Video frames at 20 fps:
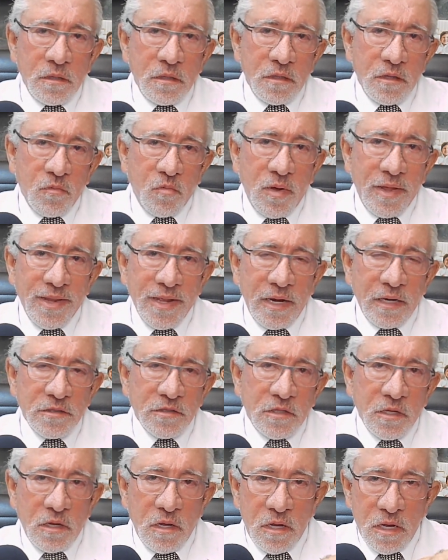The one that is
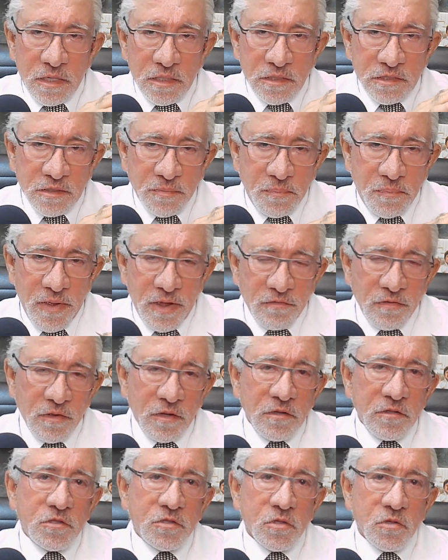done is
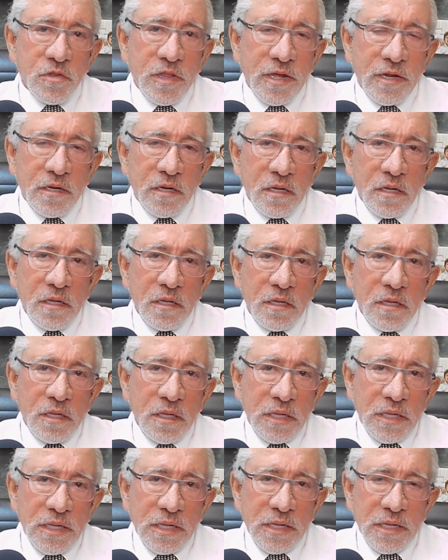beveled so that
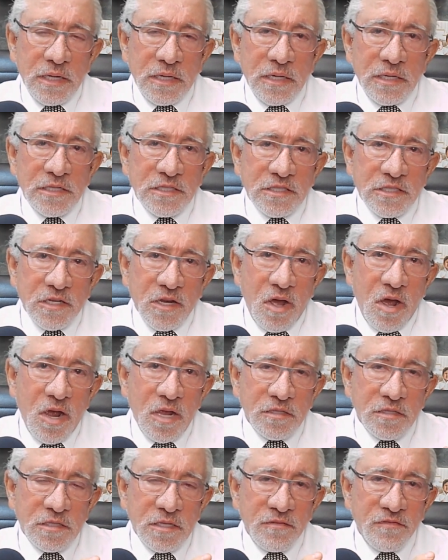it
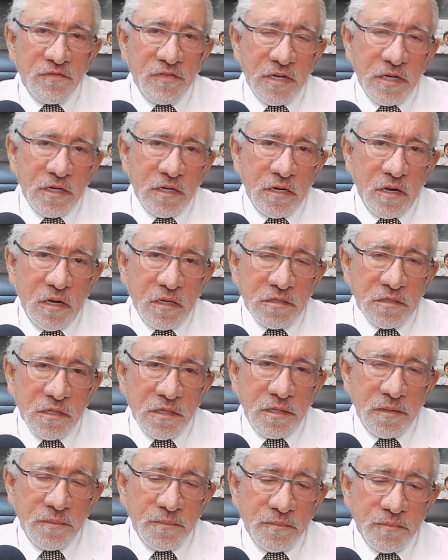slides in very
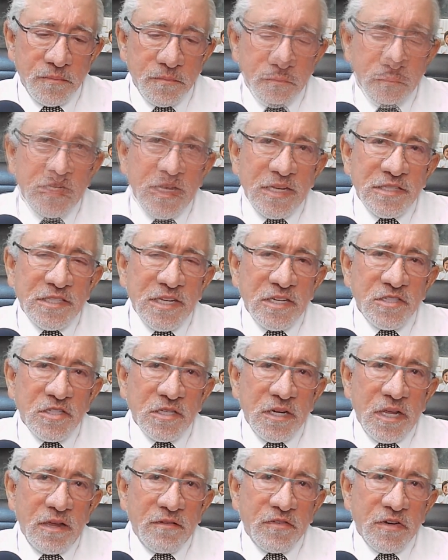nicely.
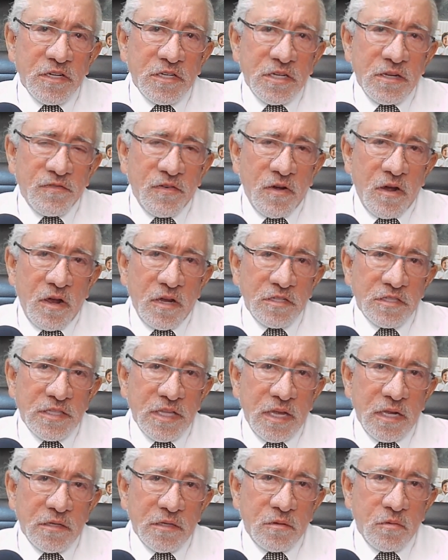Essentially, every device
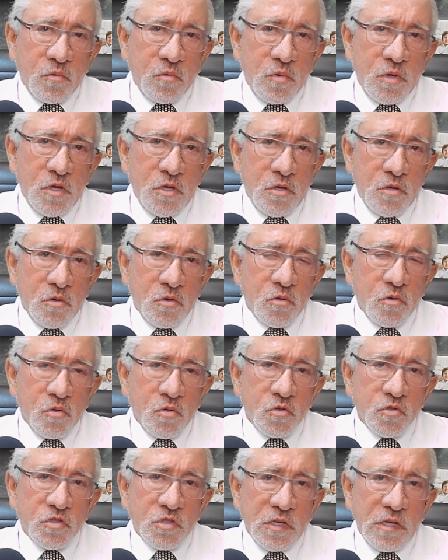that we
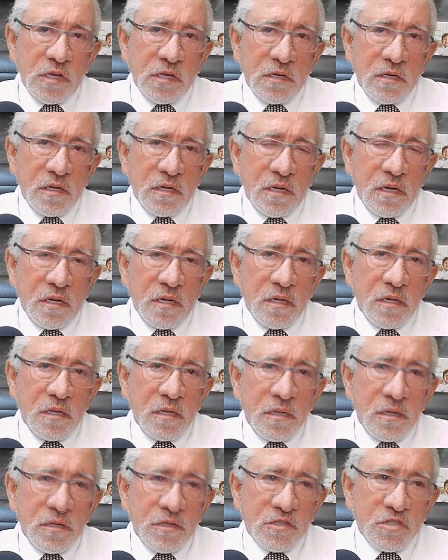use in
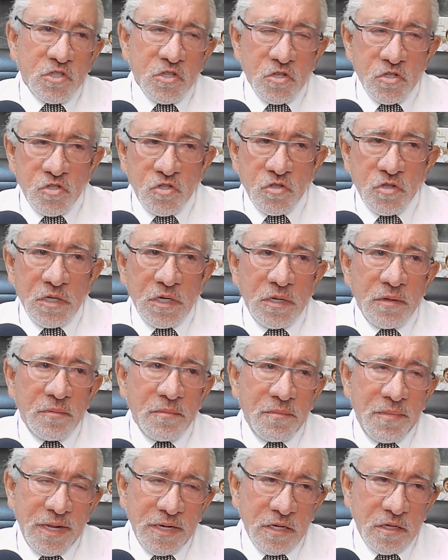surgery
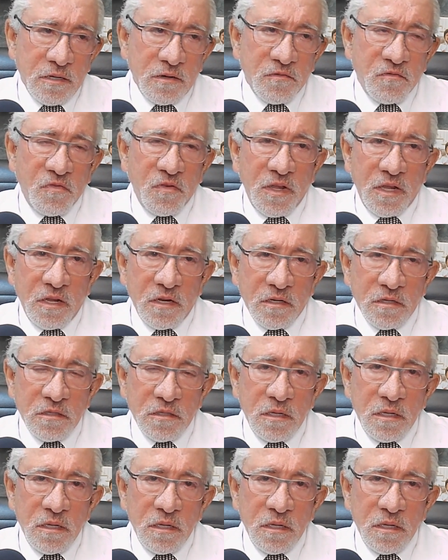medical field